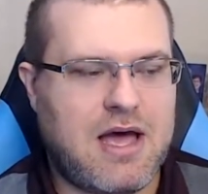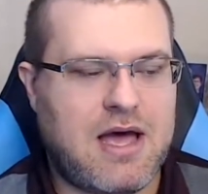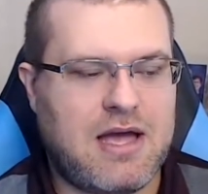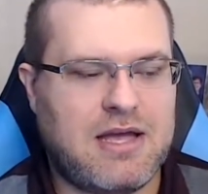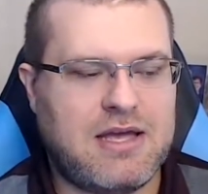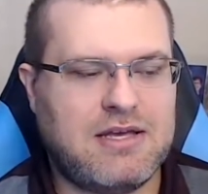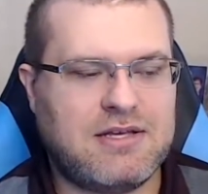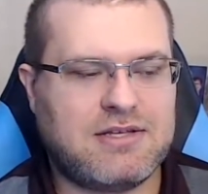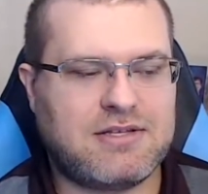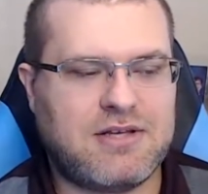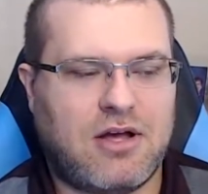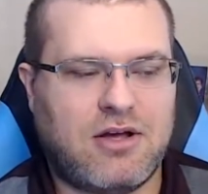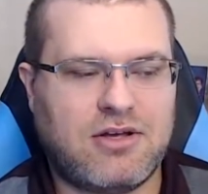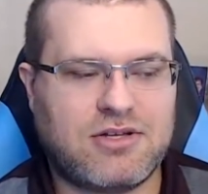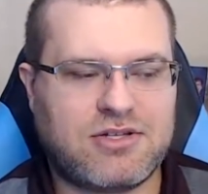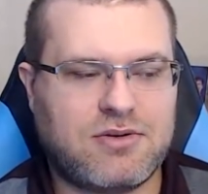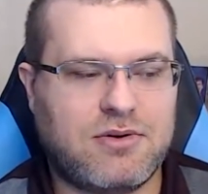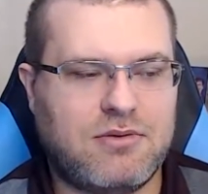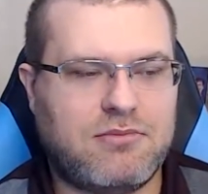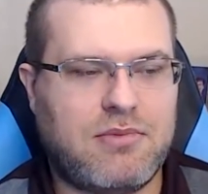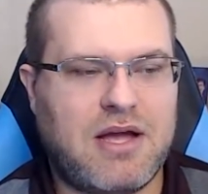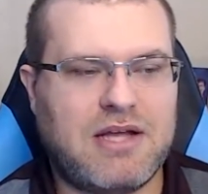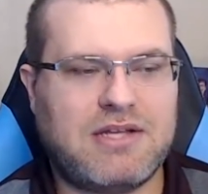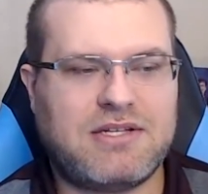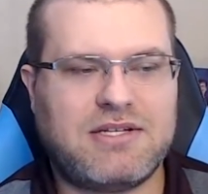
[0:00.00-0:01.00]
He's also
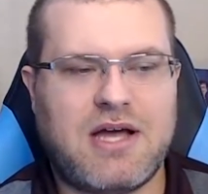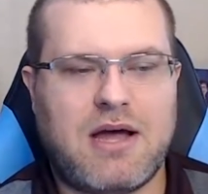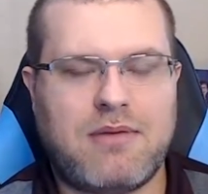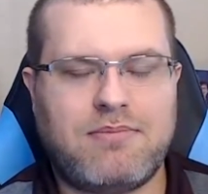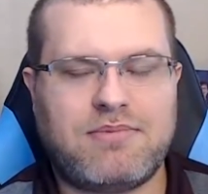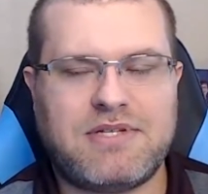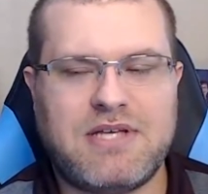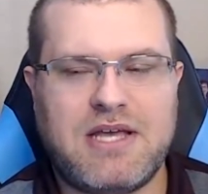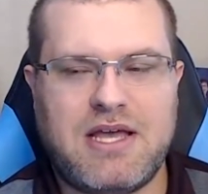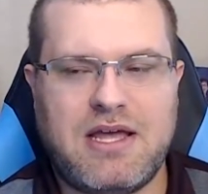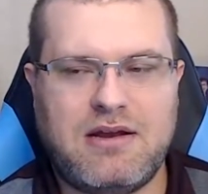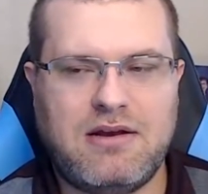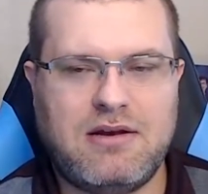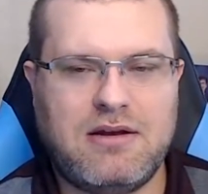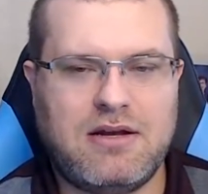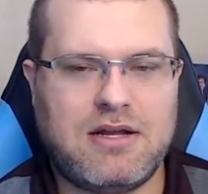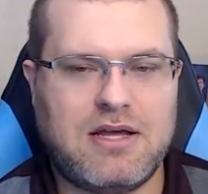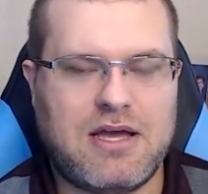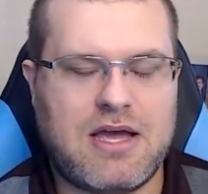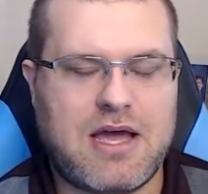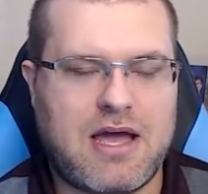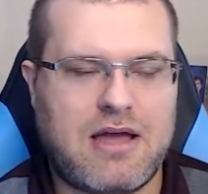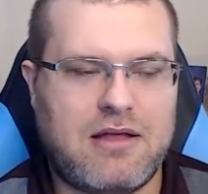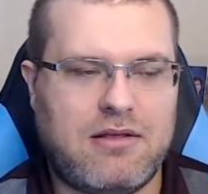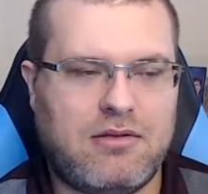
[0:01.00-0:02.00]
in my top 10.
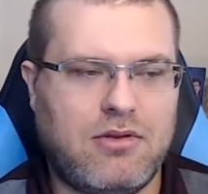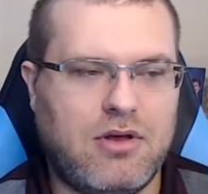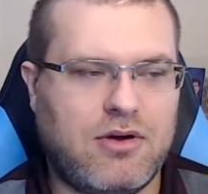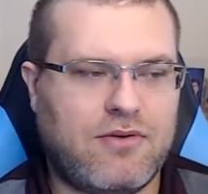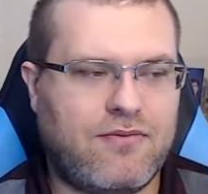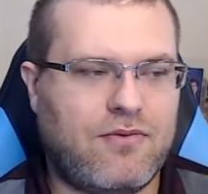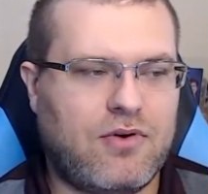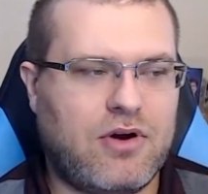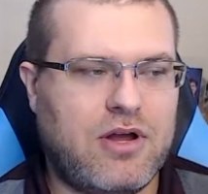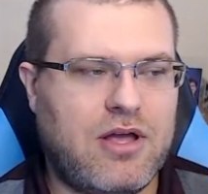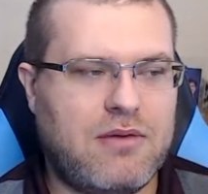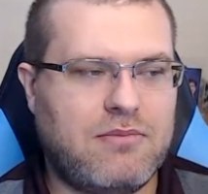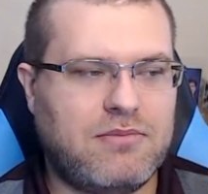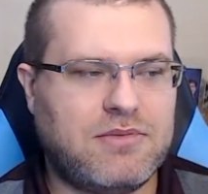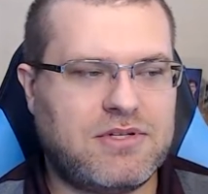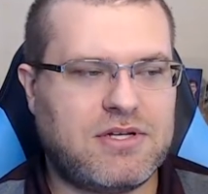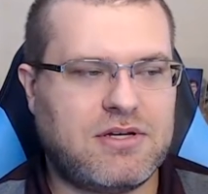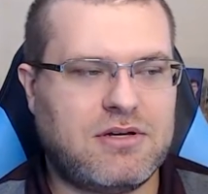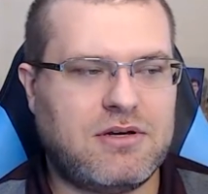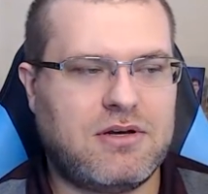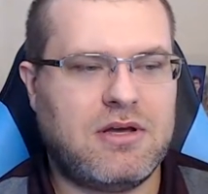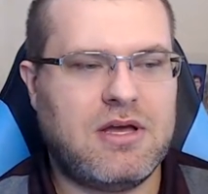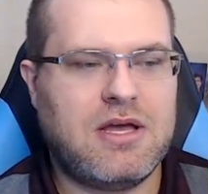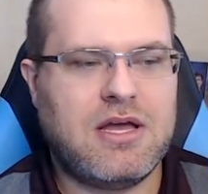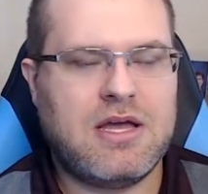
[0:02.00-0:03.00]
Look for him
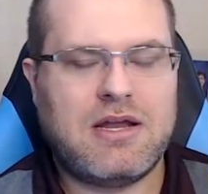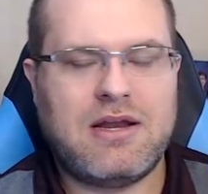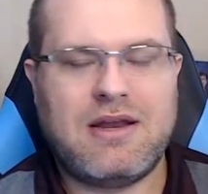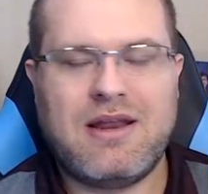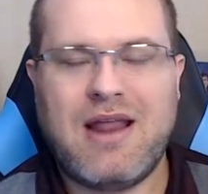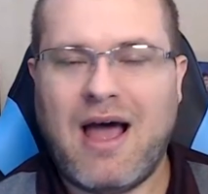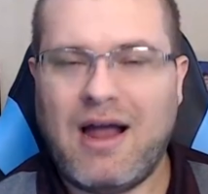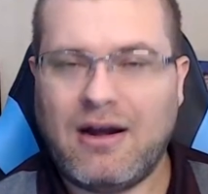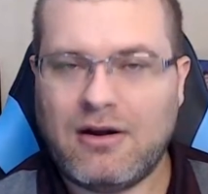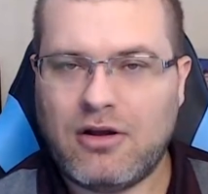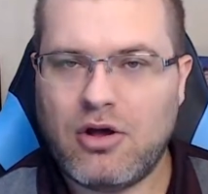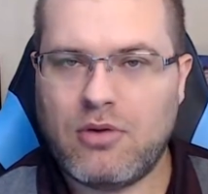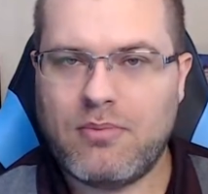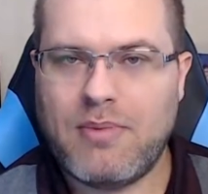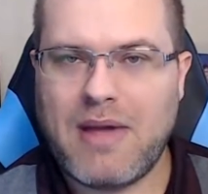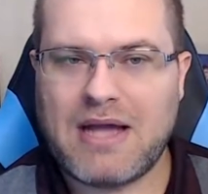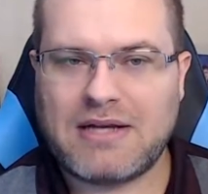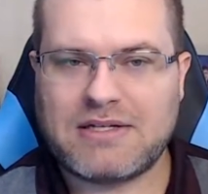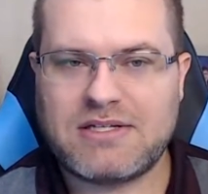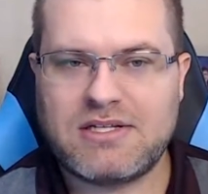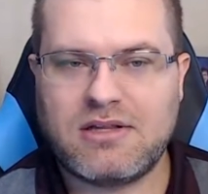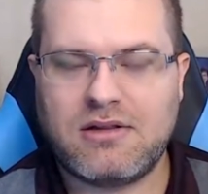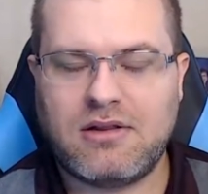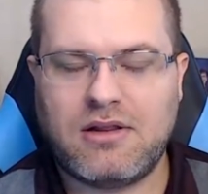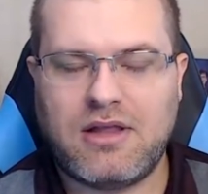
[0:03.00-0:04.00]
to not go
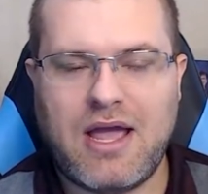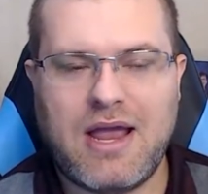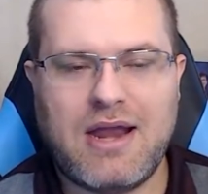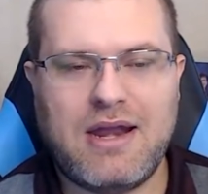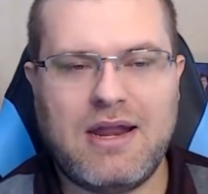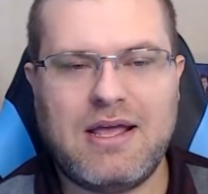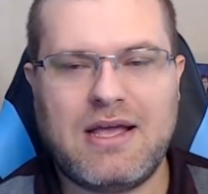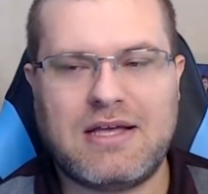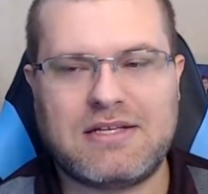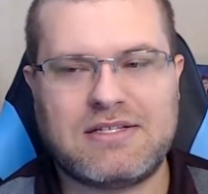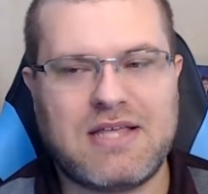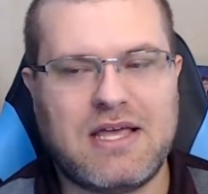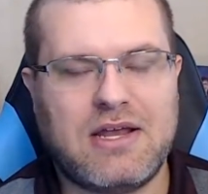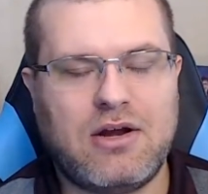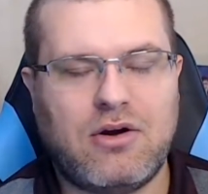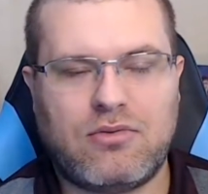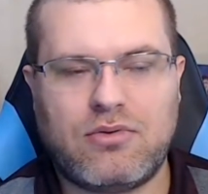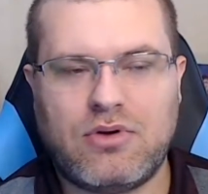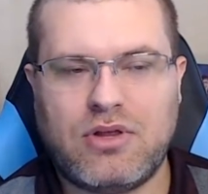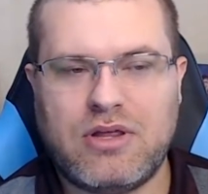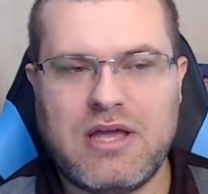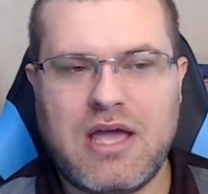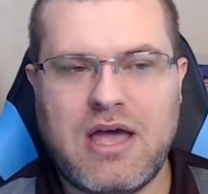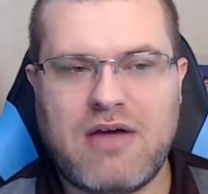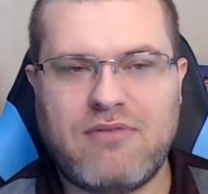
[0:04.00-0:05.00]
back to the Lightning as they don't
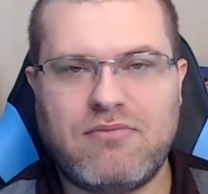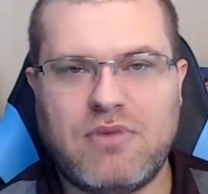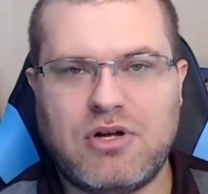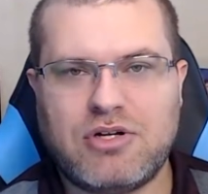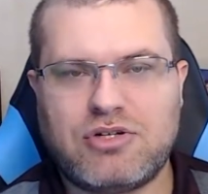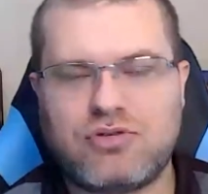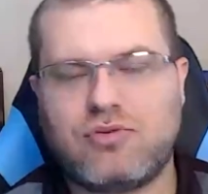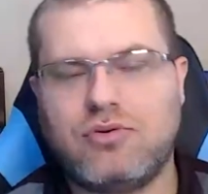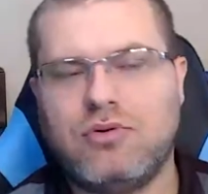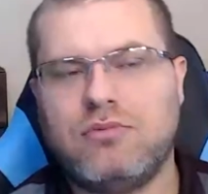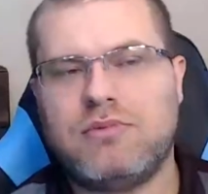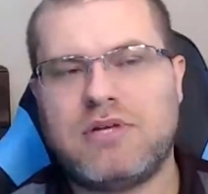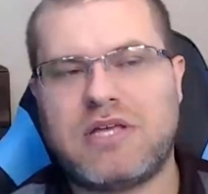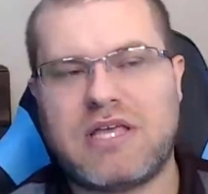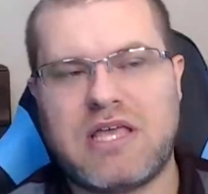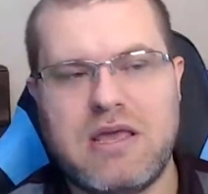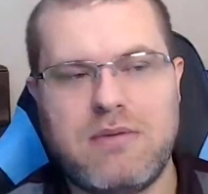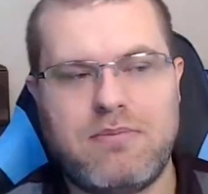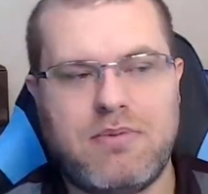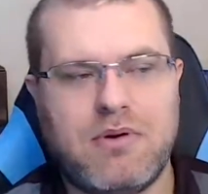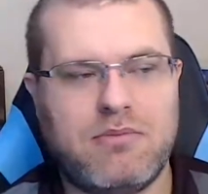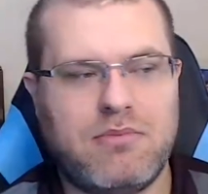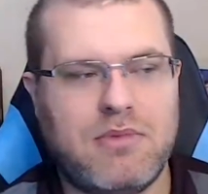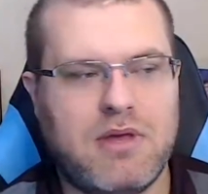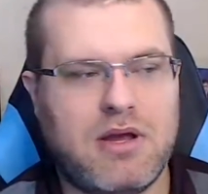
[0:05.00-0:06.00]
really have much room to
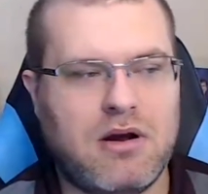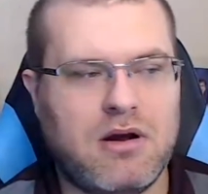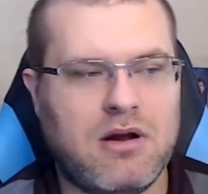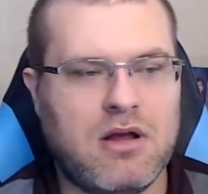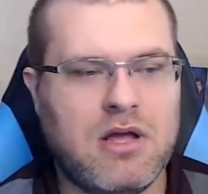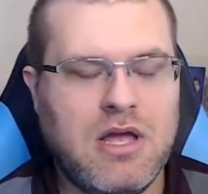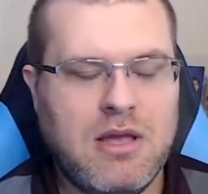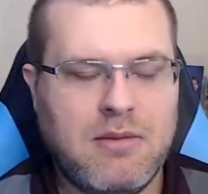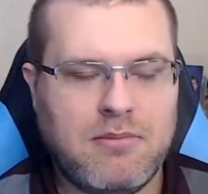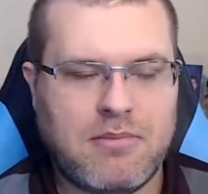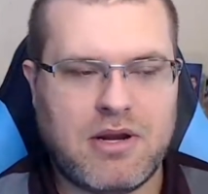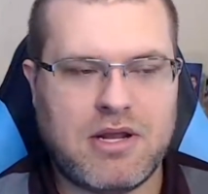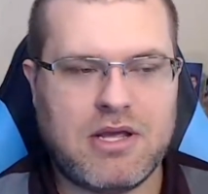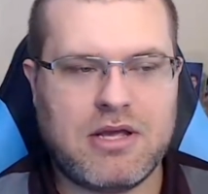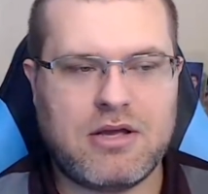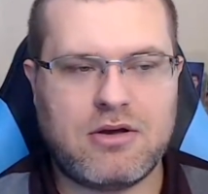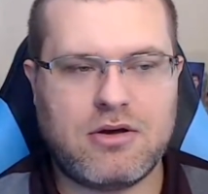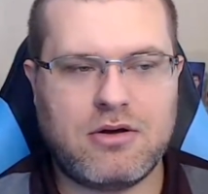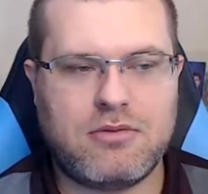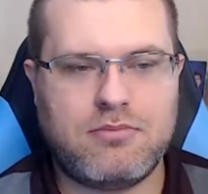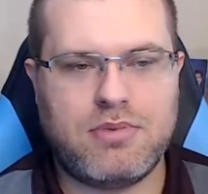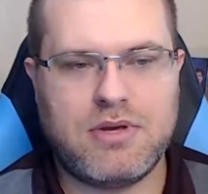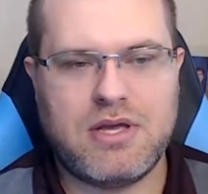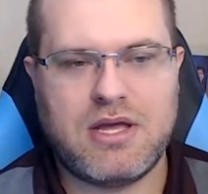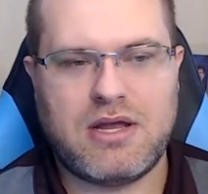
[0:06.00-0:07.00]
keep him there, but he
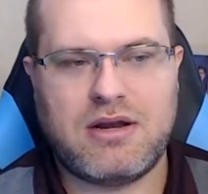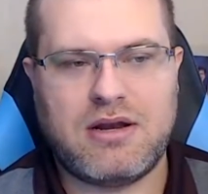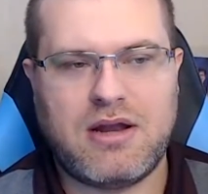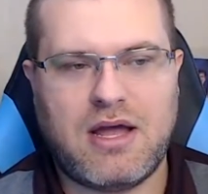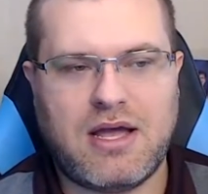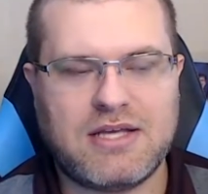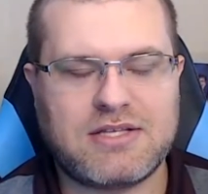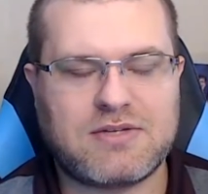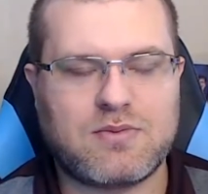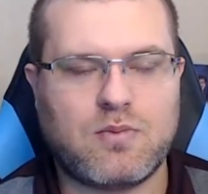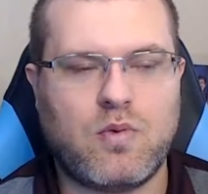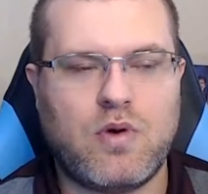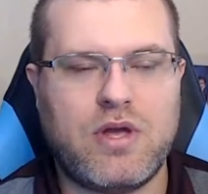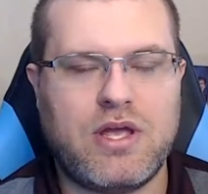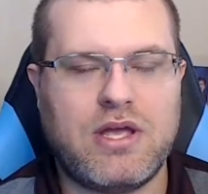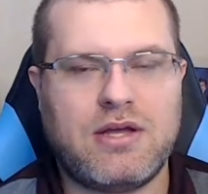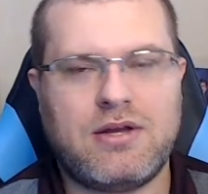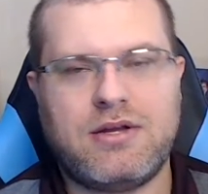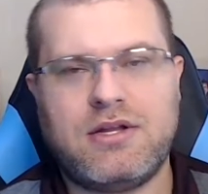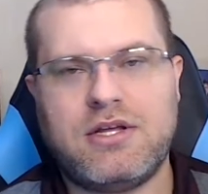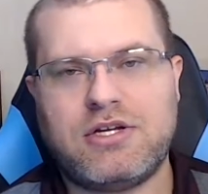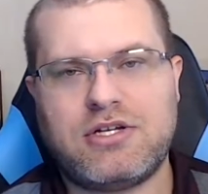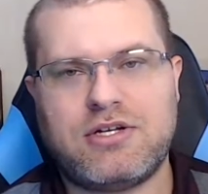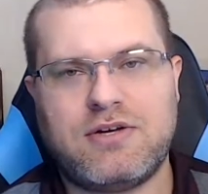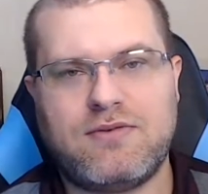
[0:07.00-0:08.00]
could be a nice wing
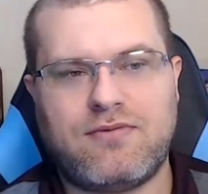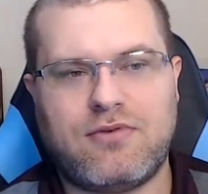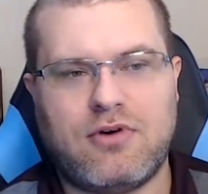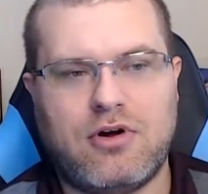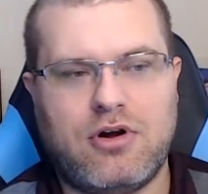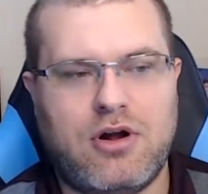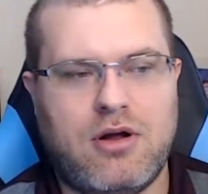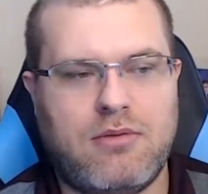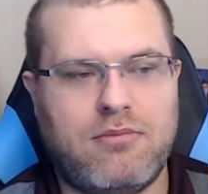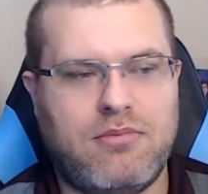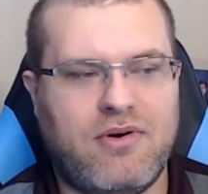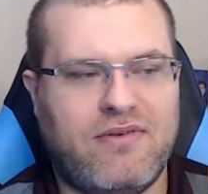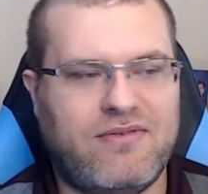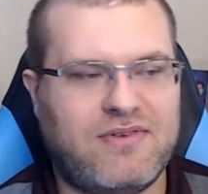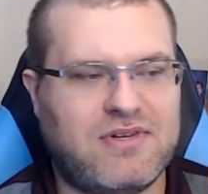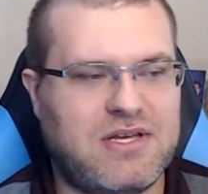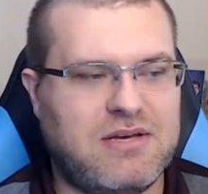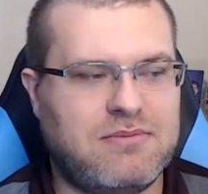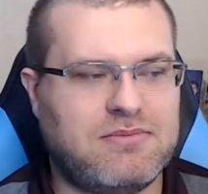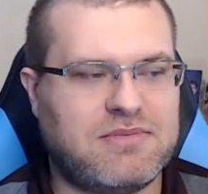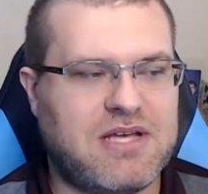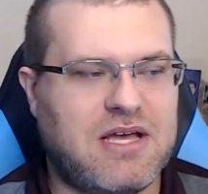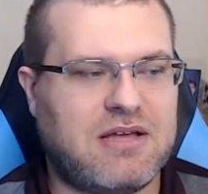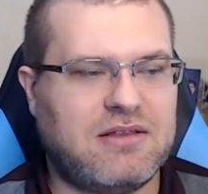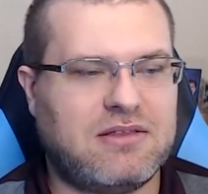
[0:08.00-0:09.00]
addition for a number of
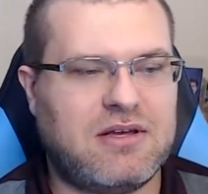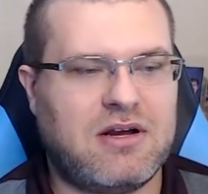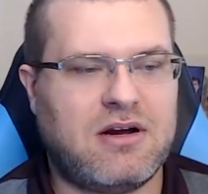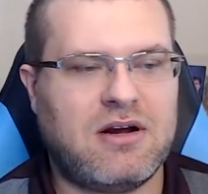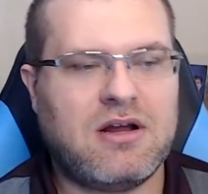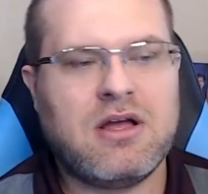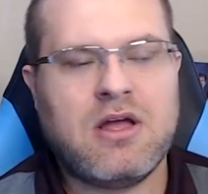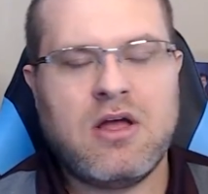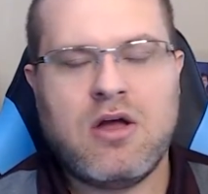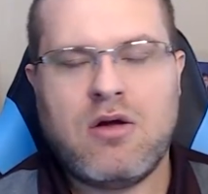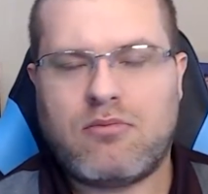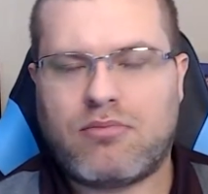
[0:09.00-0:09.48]
teams out there.